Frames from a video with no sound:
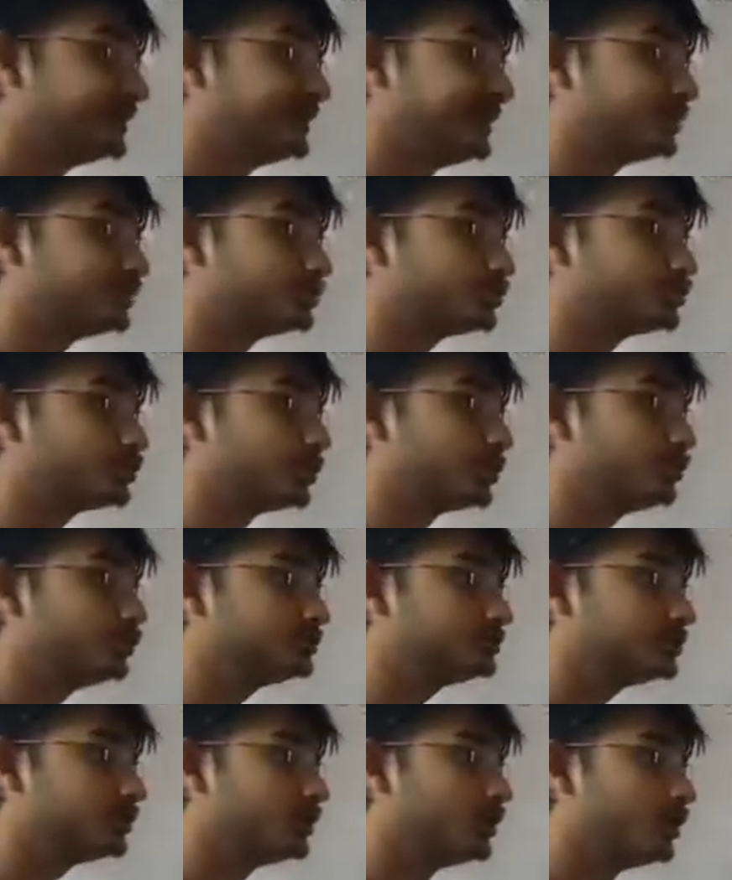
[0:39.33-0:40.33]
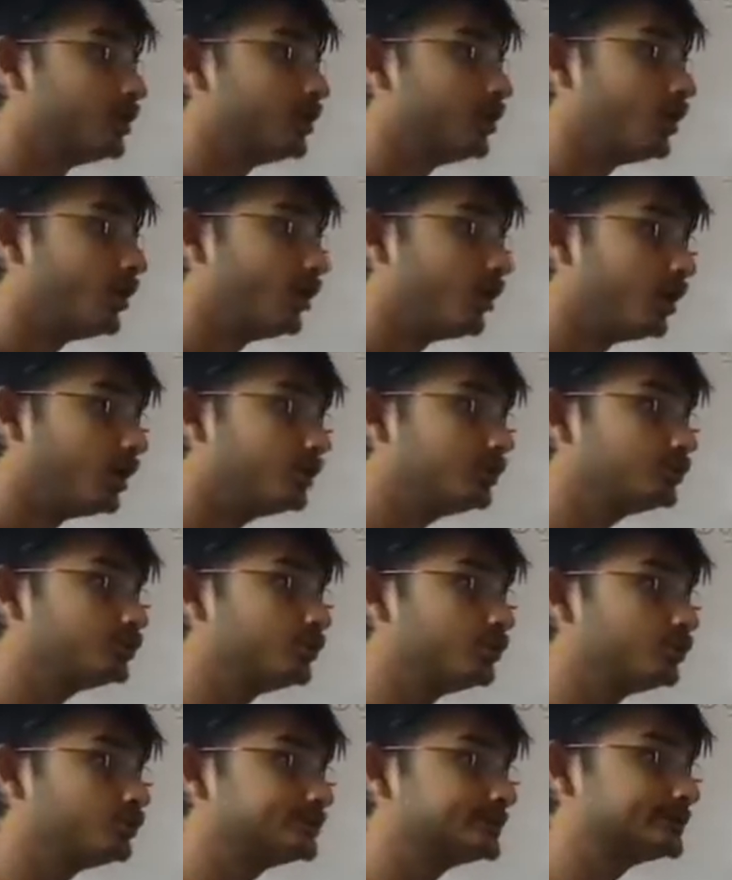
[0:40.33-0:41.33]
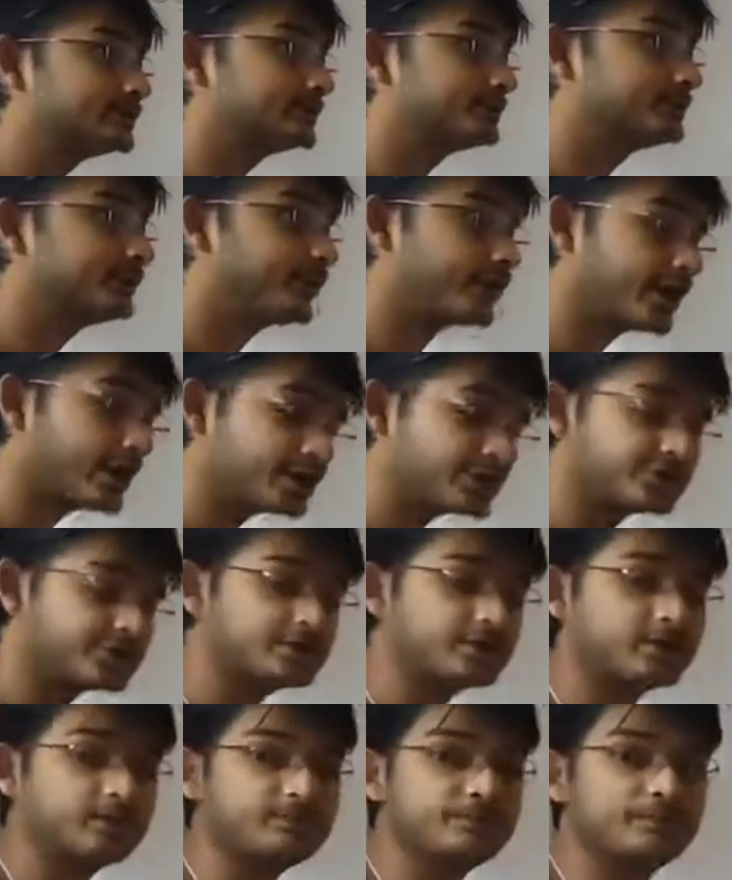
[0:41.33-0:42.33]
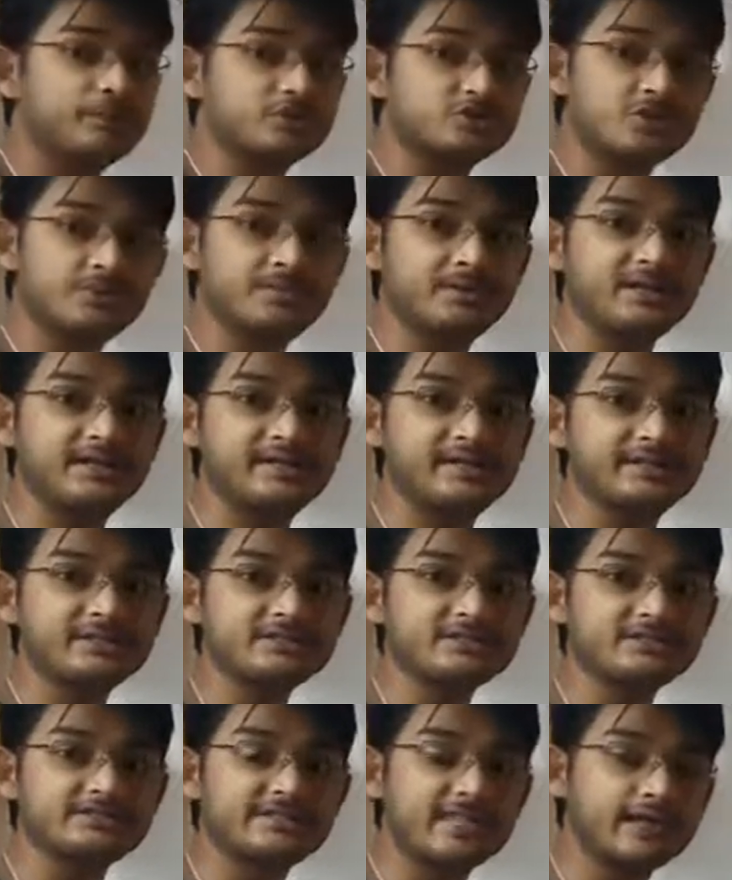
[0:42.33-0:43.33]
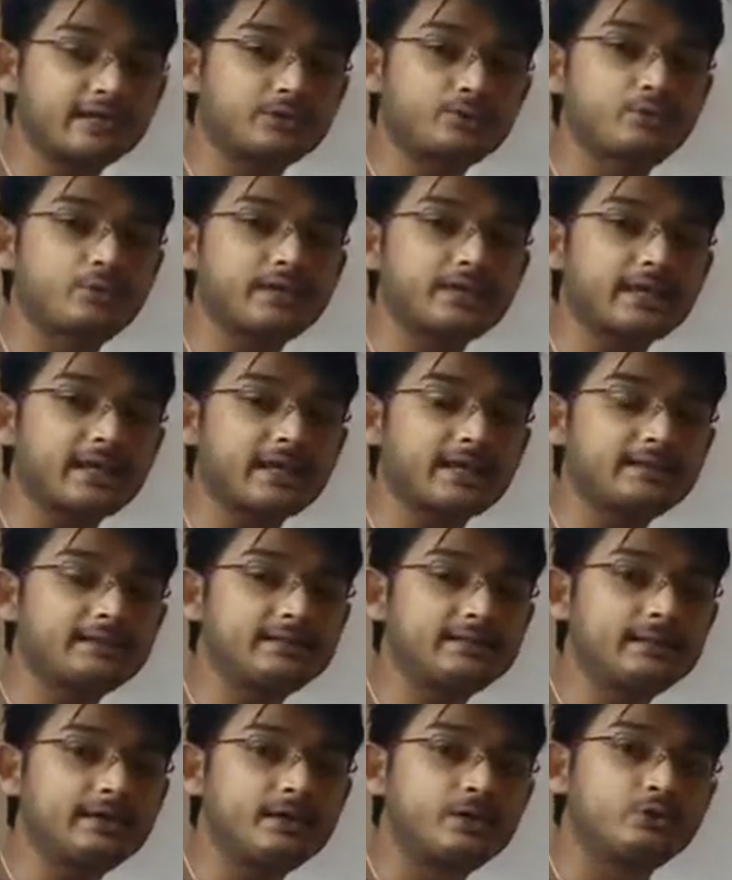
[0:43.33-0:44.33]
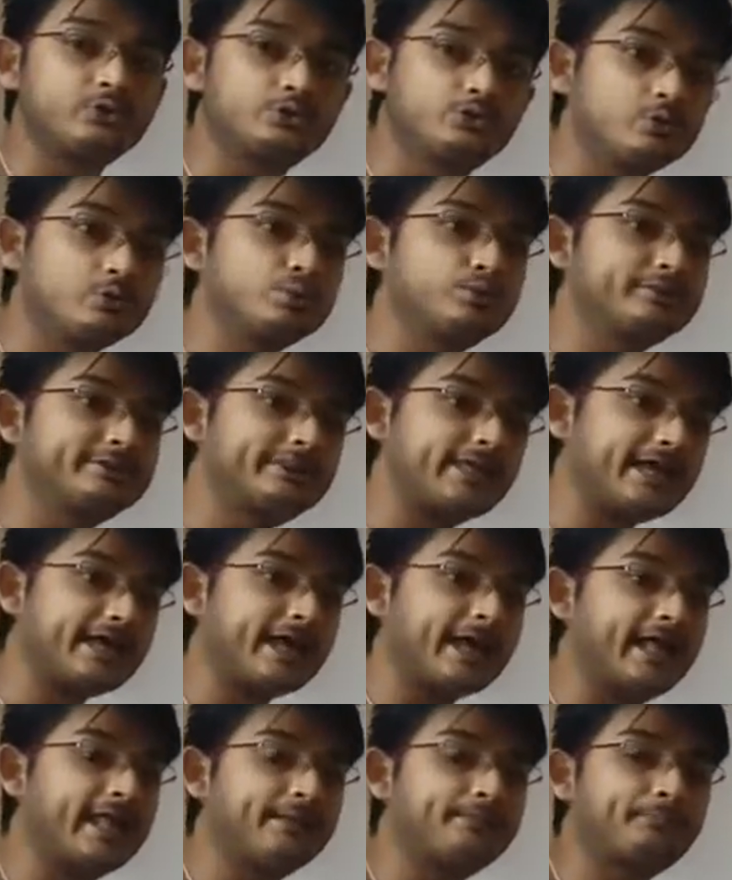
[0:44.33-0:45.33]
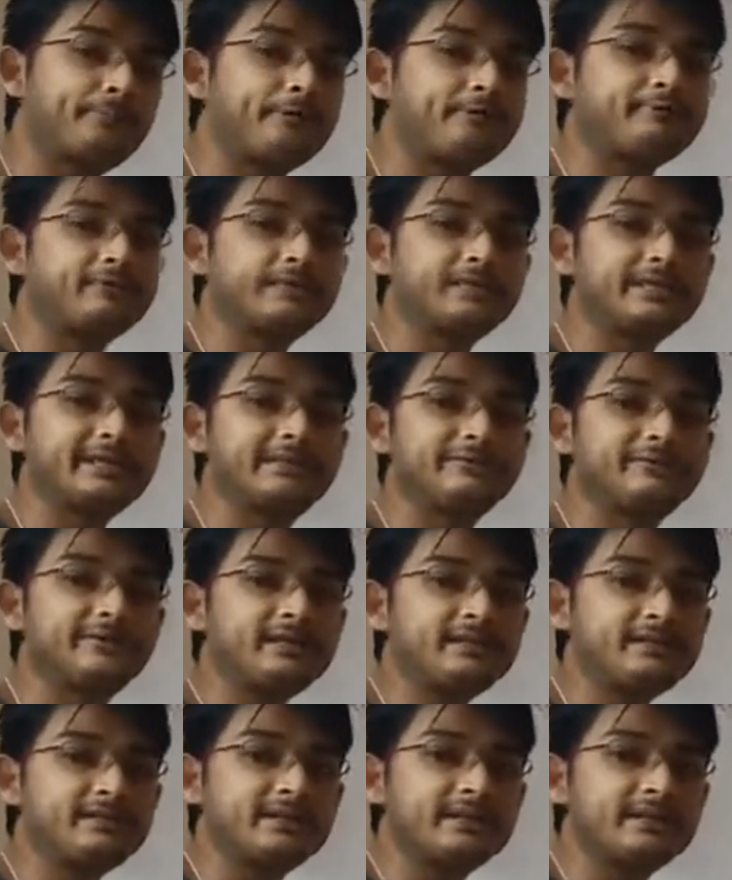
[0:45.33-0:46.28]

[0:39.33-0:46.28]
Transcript: that shows all those production possibilities that we can do with the help of given